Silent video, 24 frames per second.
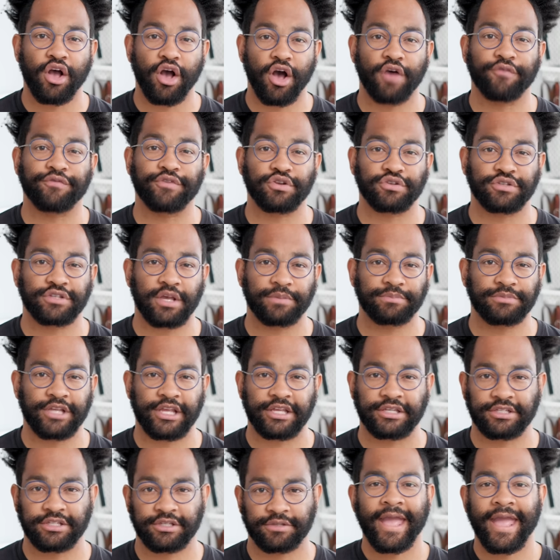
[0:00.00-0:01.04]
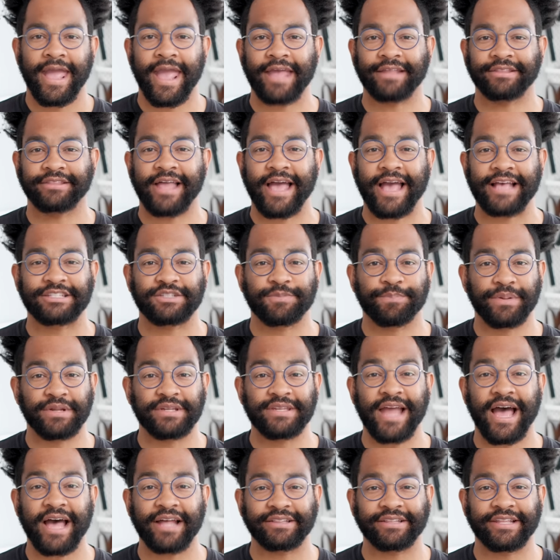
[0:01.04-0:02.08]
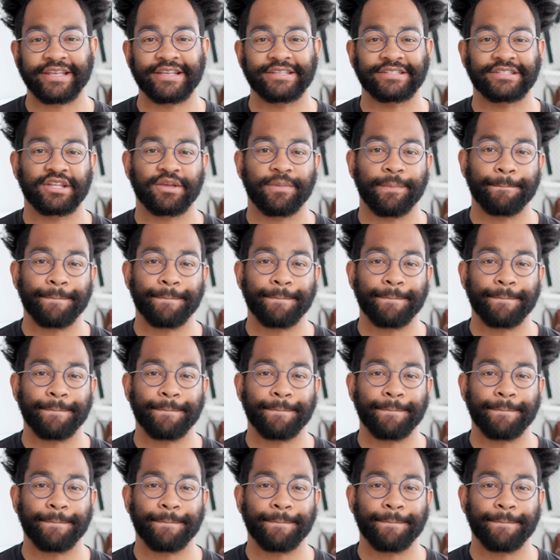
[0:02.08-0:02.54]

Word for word: of your subject. And last but not least,